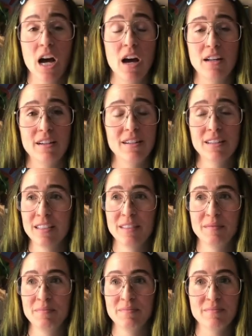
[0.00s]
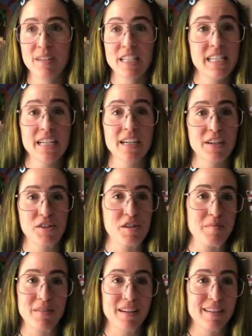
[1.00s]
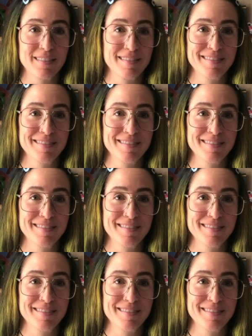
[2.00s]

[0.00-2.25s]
on a dick or something.